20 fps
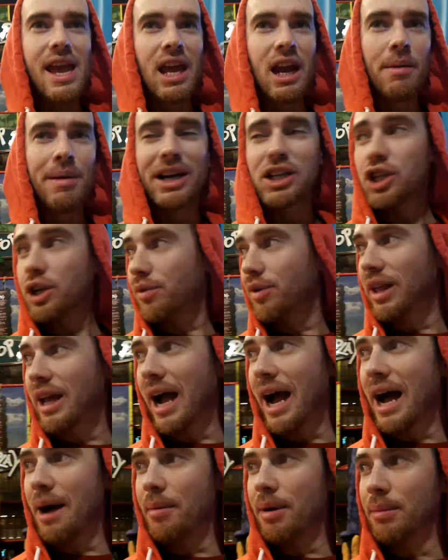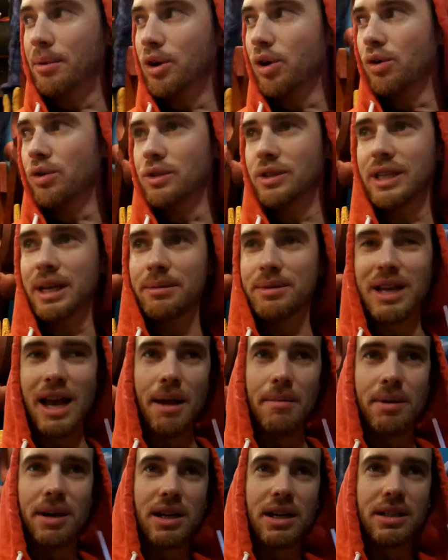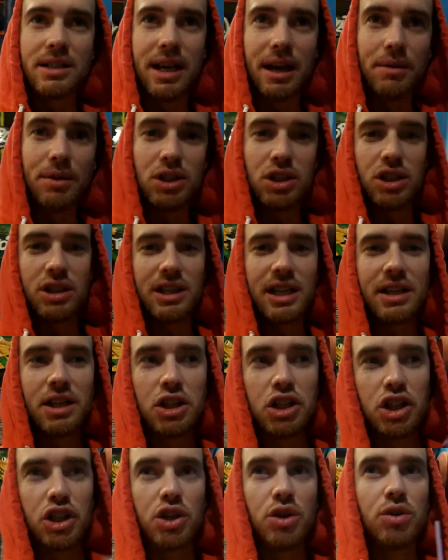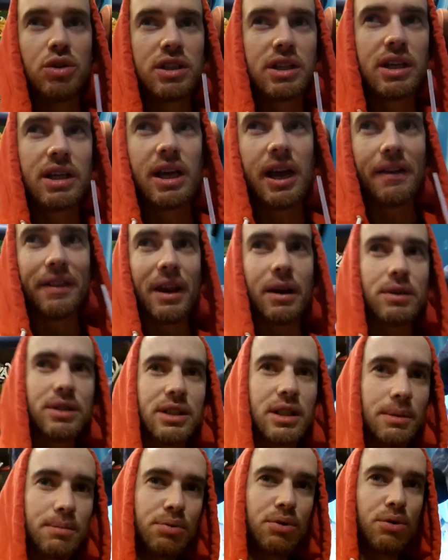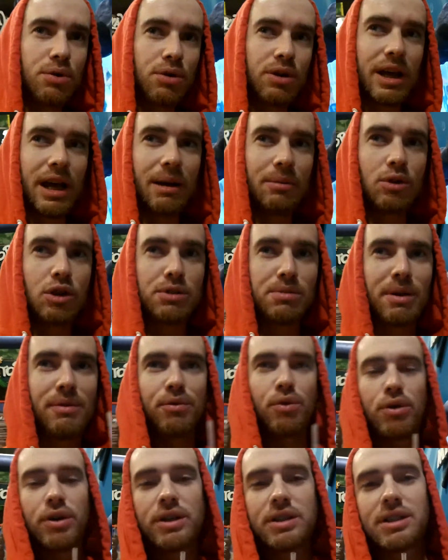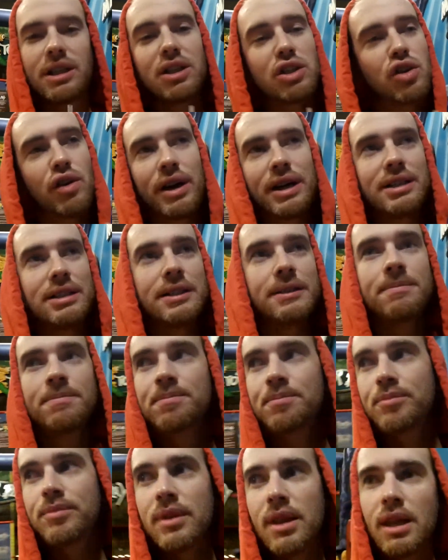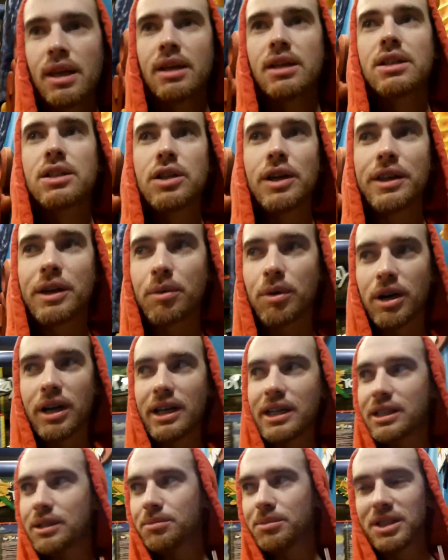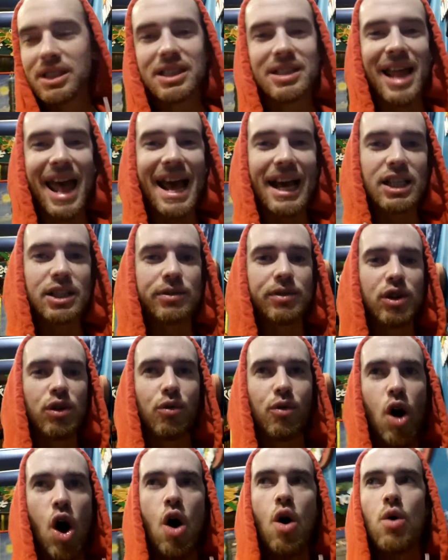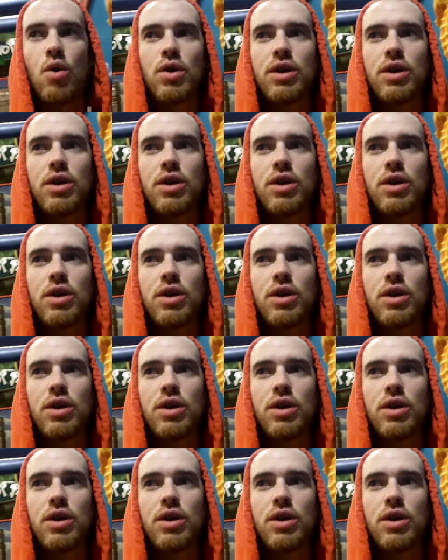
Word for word: And I'm actually really hot, but I'm cold at the same time because I was just in the jacuzzi and then I was in the pool and I'm losing my voice. It's crazy. So I think we're gonna get some snacks for the road